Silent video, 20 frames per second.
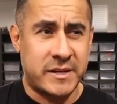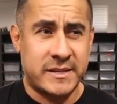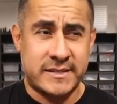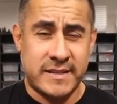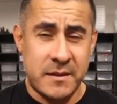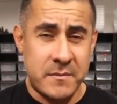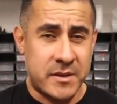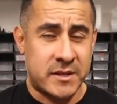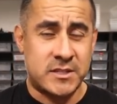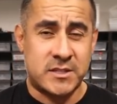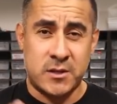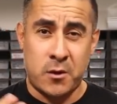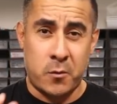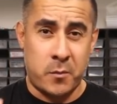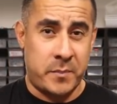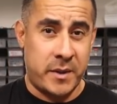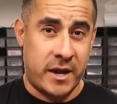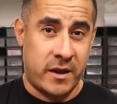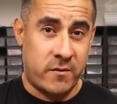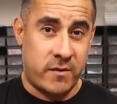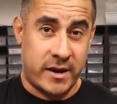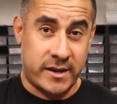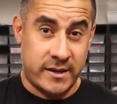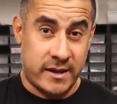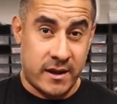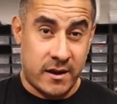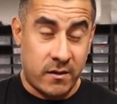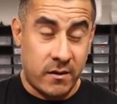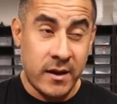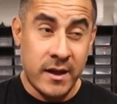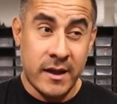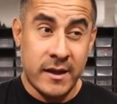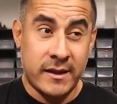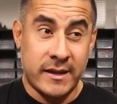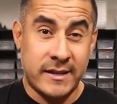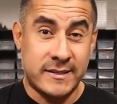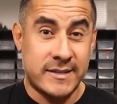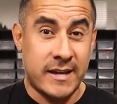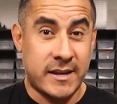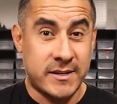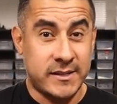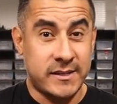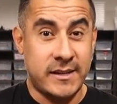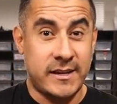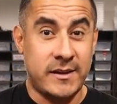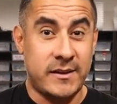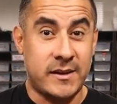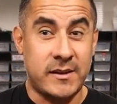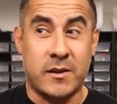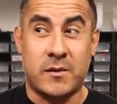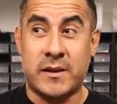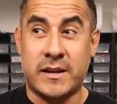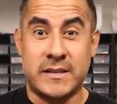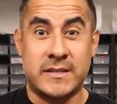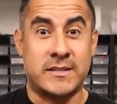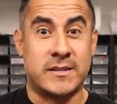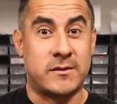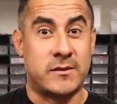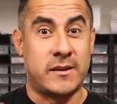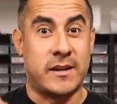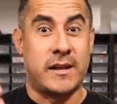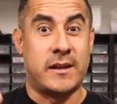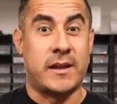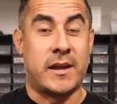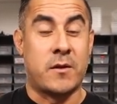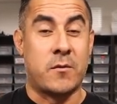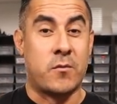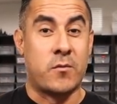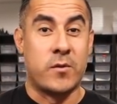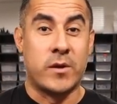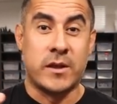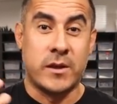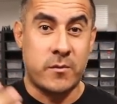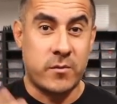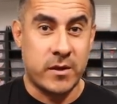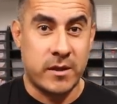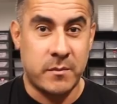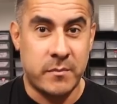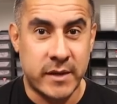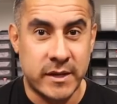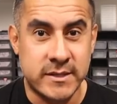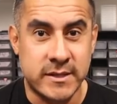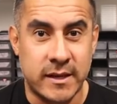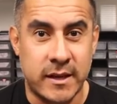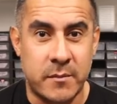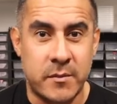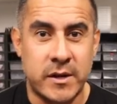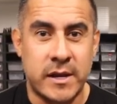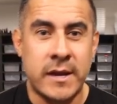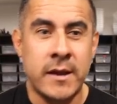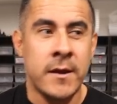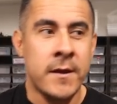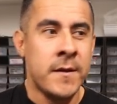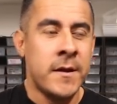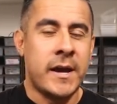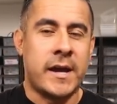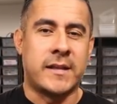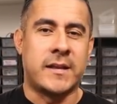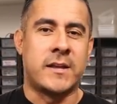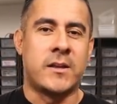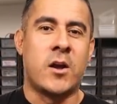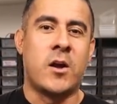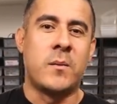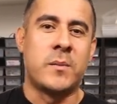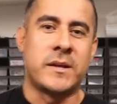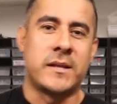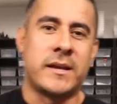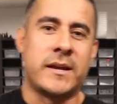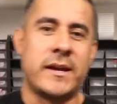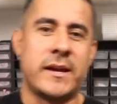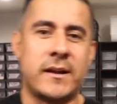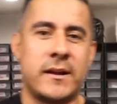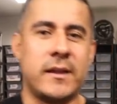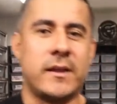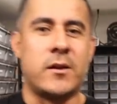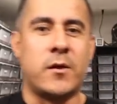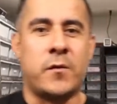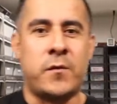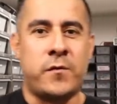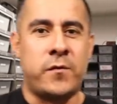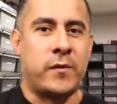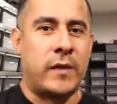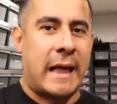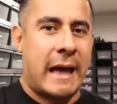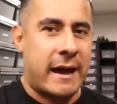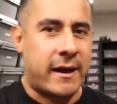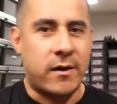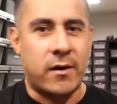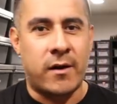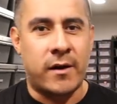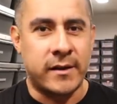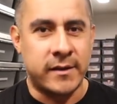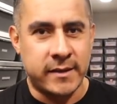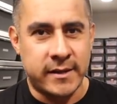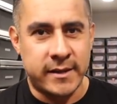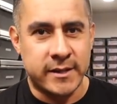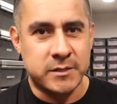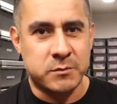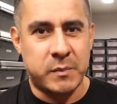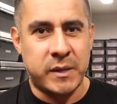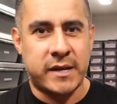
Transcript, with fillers: but his name is so big right now. He's actually, you know, considered a like a really, really big celebrity. And I know I'm going to get a little flack on this